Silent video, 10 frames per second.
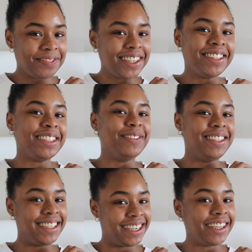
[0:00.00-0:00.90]
because it's
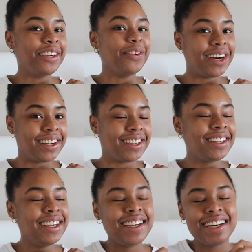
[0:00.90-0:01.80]
been taking a
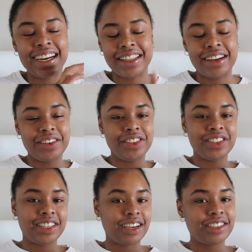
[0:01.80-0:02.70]
while. I thought I'd
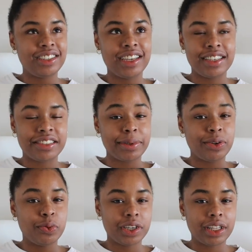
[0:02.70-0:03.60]
just talk to you guys
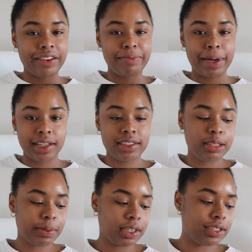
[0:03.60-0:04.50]
about work-life
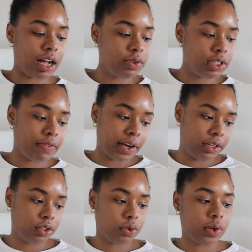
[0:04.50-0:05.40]
balance, because that was the
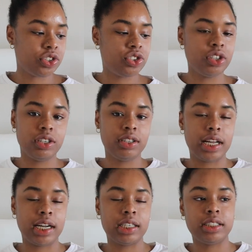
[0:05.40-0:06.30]
final question
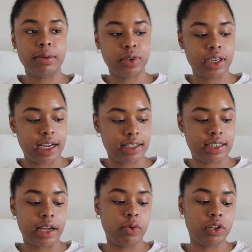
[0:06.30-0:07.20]
that someone
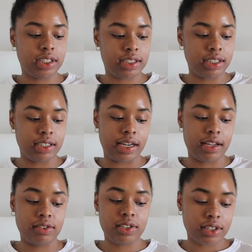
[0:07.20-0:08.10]
asked that I wanted to
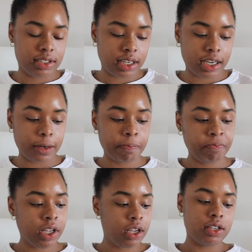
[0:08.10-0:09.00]
answer today.
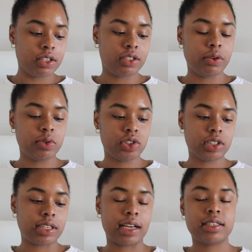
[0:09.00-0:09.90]
So it was
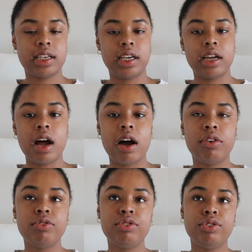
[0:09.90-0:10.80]
just asking,
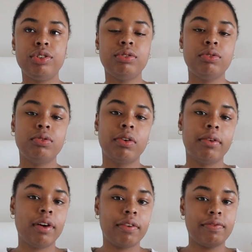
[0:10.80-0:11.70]
how do you
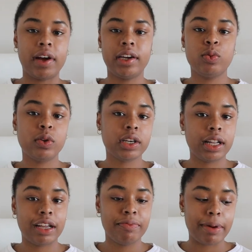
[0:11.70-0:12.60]
find
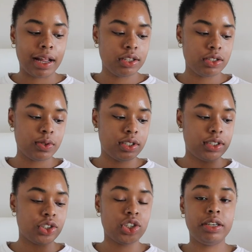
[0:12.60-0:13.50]
work-life balance with
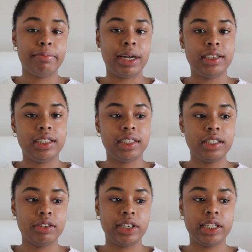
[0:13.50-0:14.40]
such a demanding
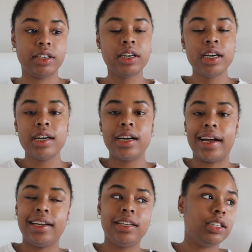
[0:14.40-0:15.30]
career?
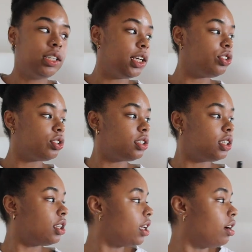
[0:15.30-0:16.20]
And the
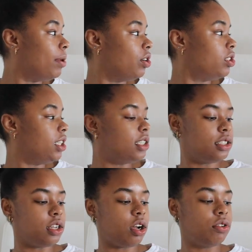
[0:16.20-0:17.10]
interesting thing about it
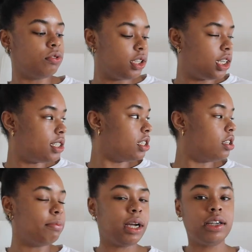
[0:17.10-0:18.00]
is, not only is it
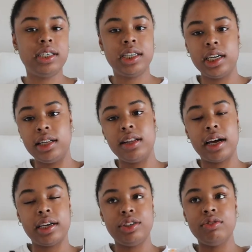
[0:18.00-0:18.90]
demanding in
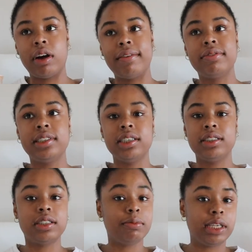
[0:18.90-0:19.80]
that you have
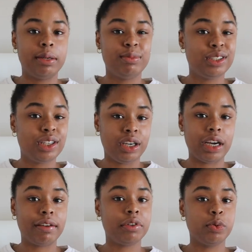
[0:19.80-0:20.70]
to sometimes
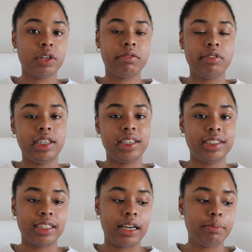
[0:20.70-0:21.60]
study after work for your
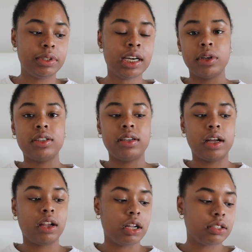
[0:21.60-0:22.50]
exams, but
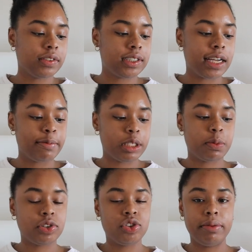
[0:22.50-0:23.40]
a lot of the times,
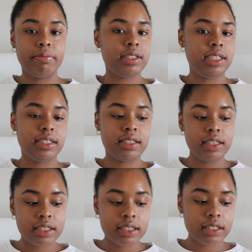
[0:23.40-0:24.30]
especially in busy
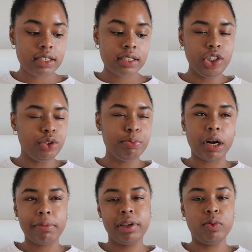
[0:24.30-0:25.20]
seasons, you
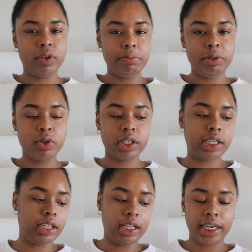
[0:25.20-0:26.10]
probably will be working